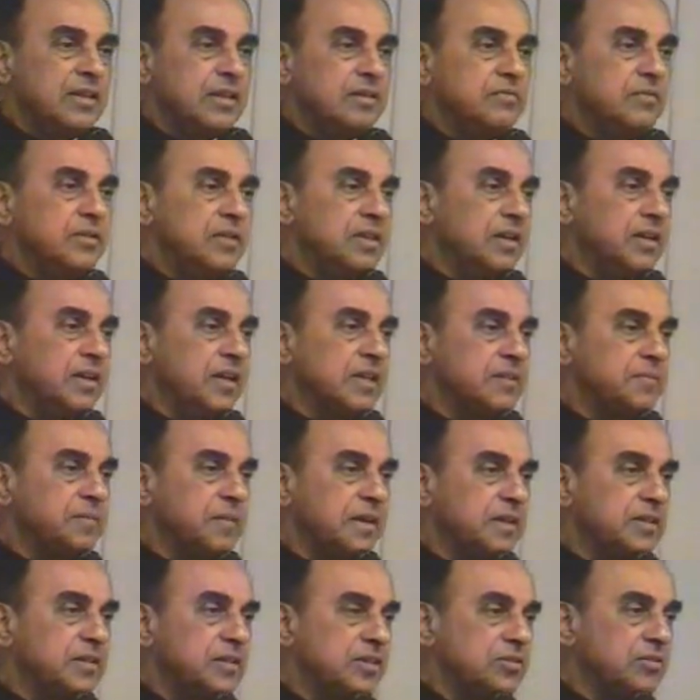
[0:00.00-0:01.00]
We didn't
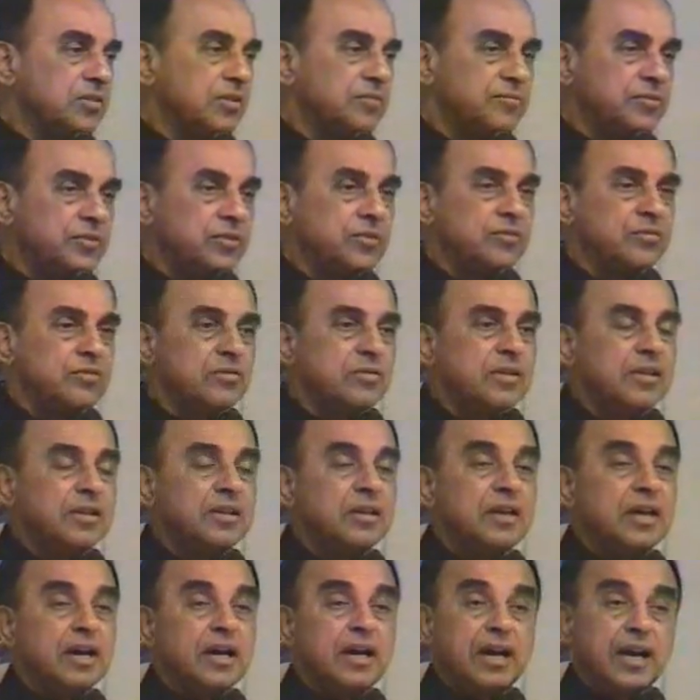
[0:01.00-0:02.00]
expect this of you.
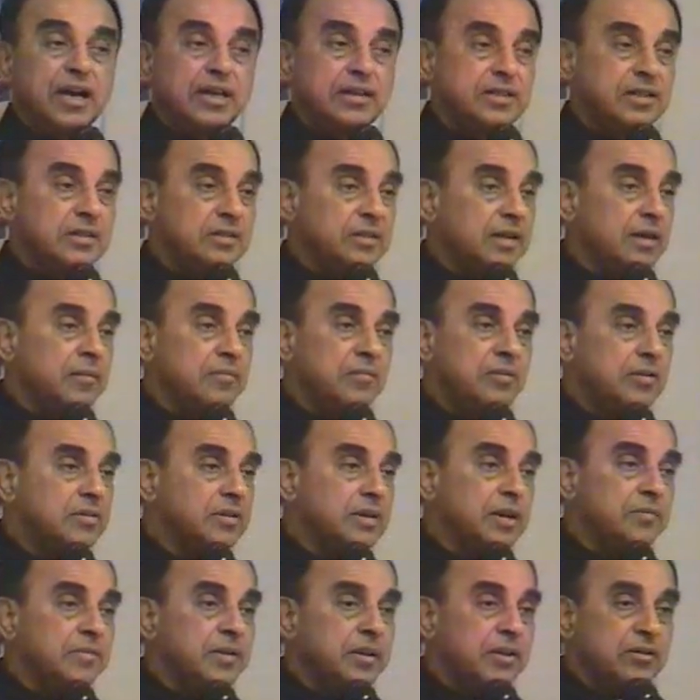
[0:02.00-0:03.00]
I said, I am not
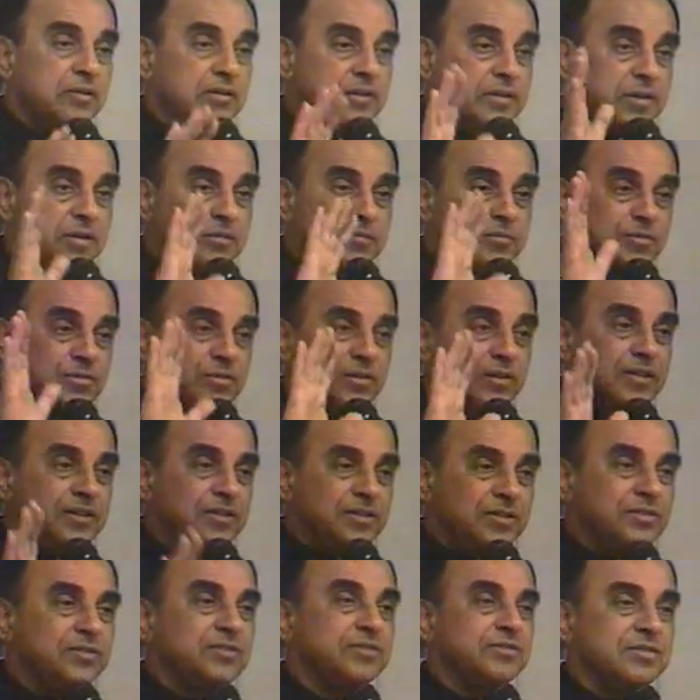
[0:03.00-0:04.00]
coming on communal
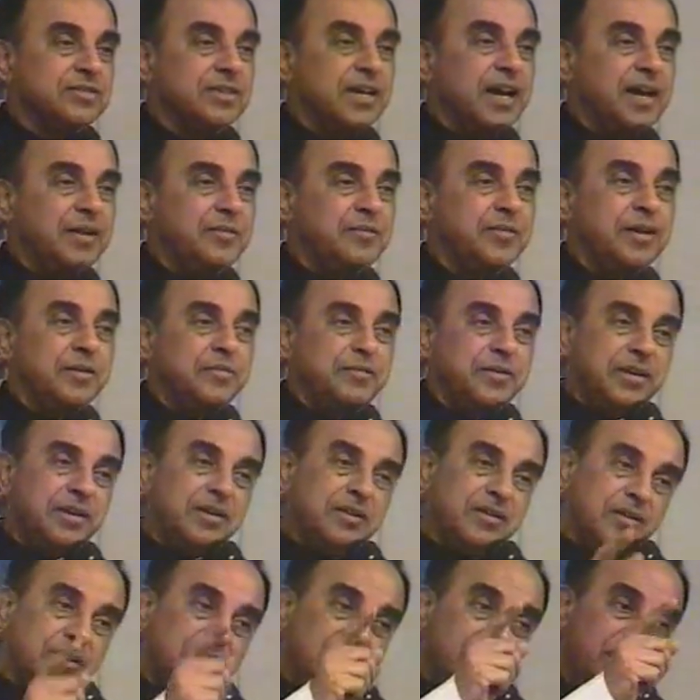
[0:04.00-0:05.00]
issues. I am coming
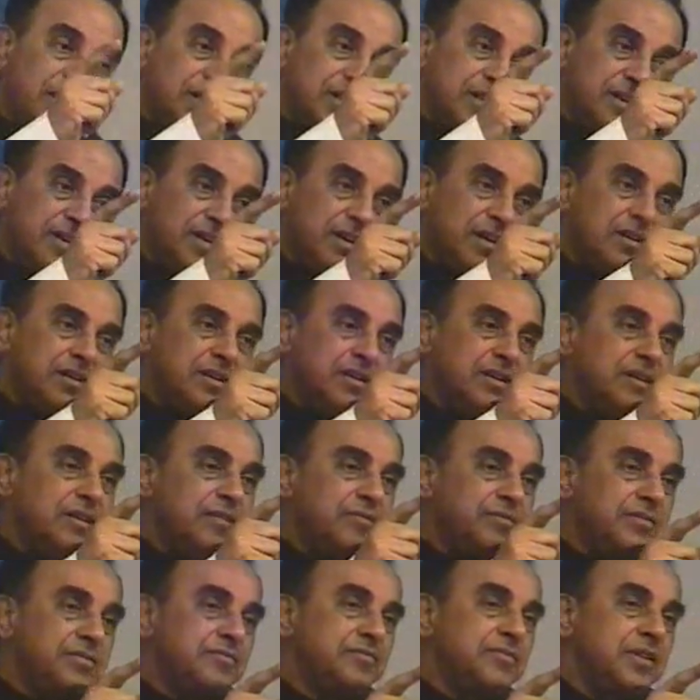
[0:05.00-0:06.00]
under Article
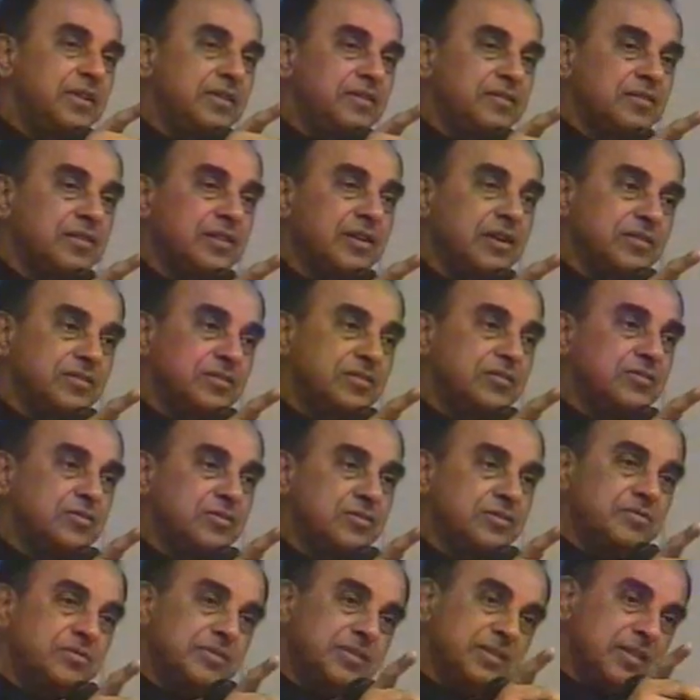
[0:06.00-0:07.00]
15 of the
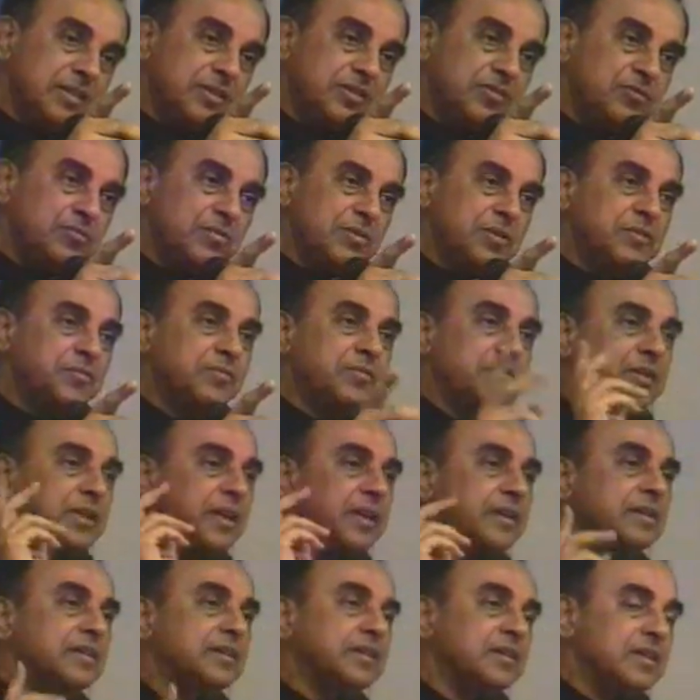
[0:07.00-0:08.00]
Constitution, which says you must
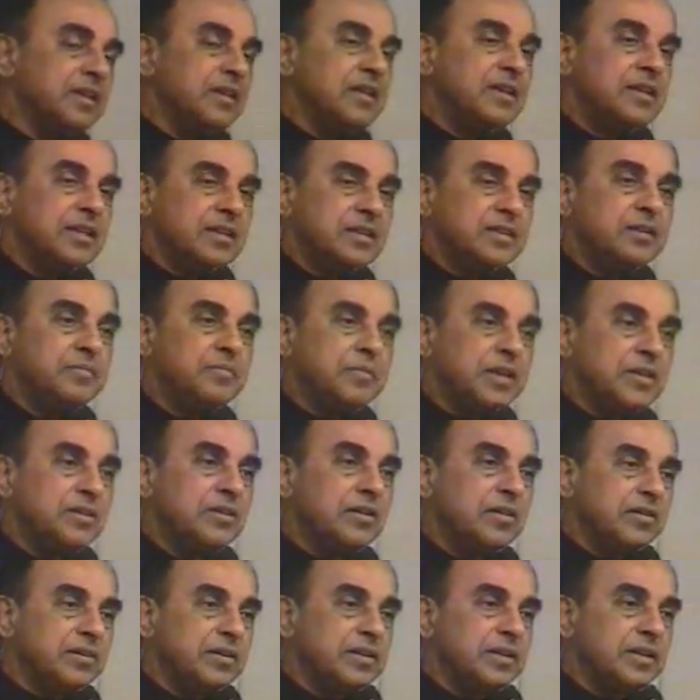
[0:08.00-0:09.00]
protect the
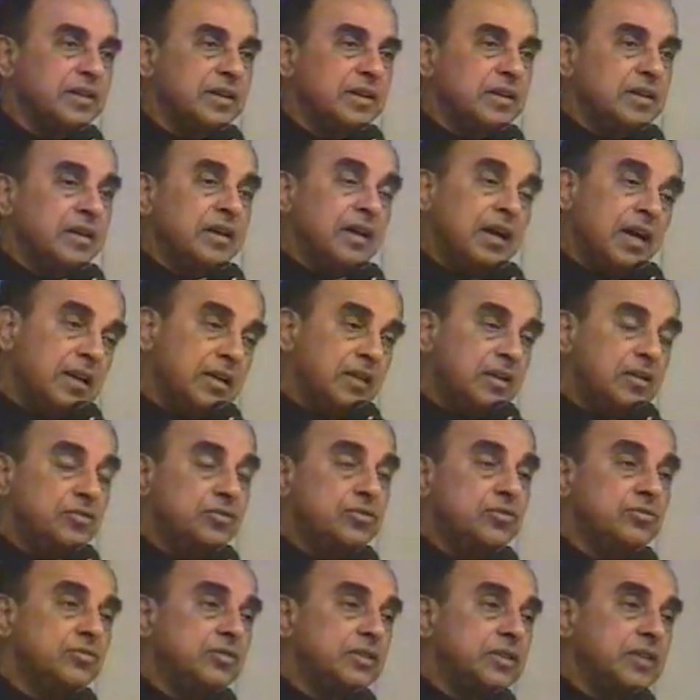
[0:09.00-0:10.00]
minority. Unless
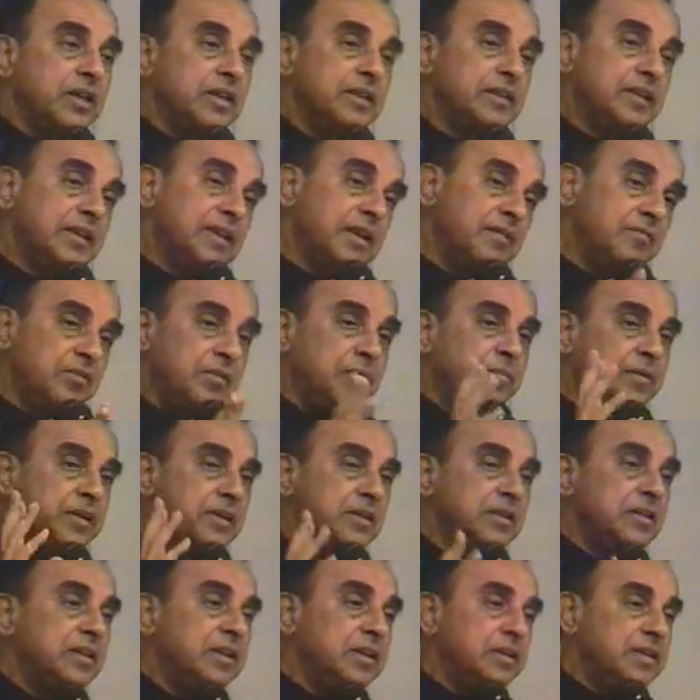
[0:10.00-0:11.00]
you say that
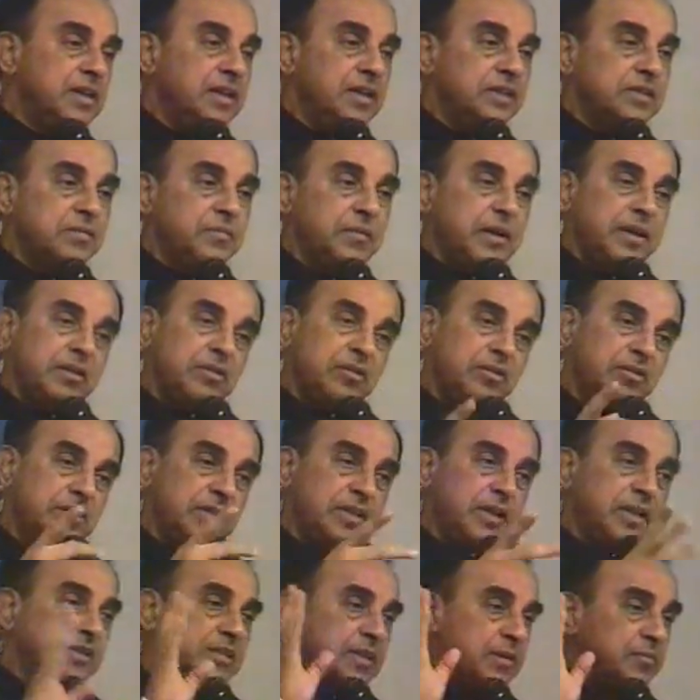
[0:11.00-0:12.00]
everybody in India is a
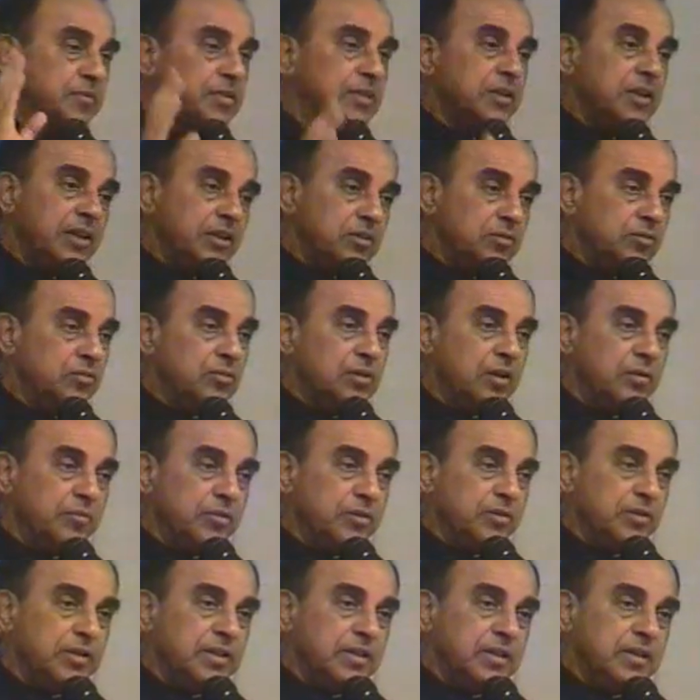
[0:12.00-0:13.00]
minority except the Hindu
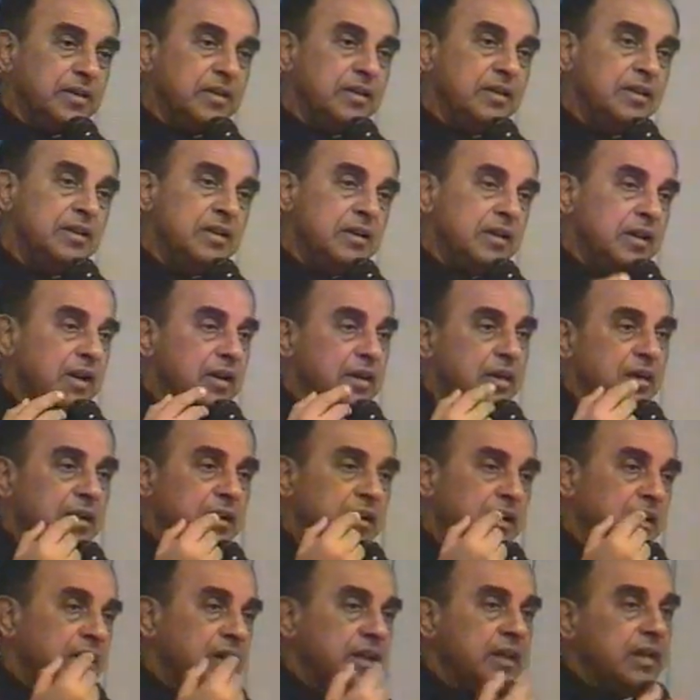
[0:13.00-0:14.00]
community,
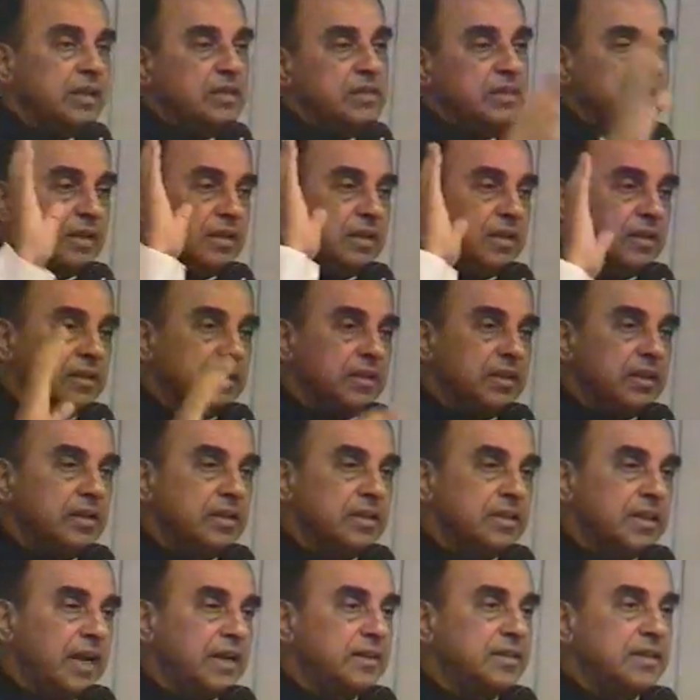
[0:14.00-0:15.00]

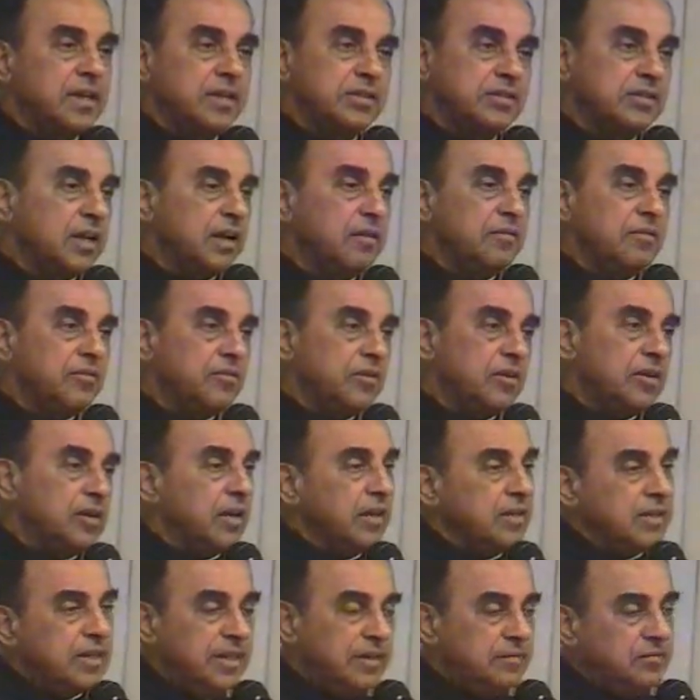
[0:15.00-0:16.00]
in that case I
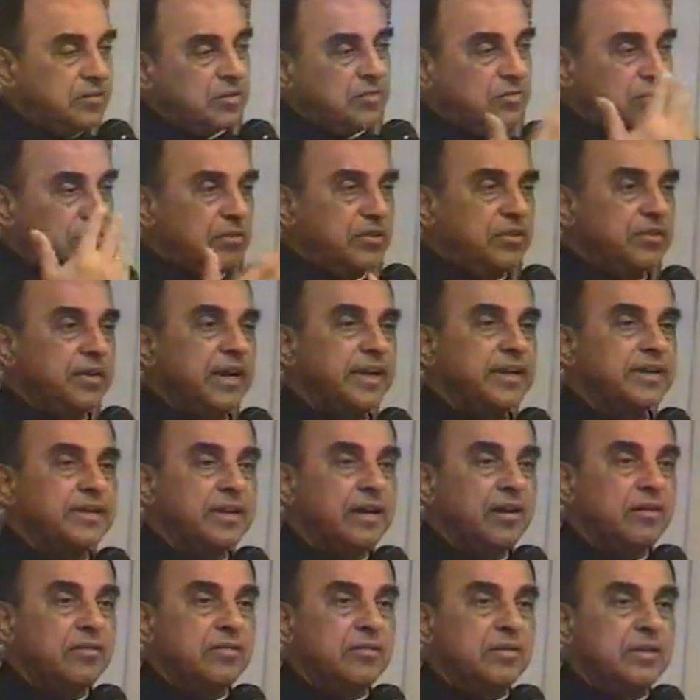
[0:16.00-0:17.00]
will leave the court right
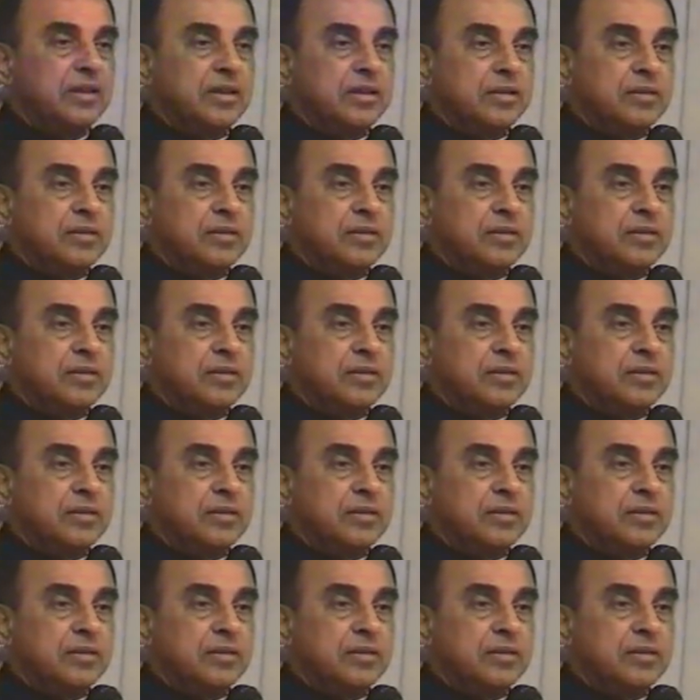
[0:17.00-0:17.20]
now.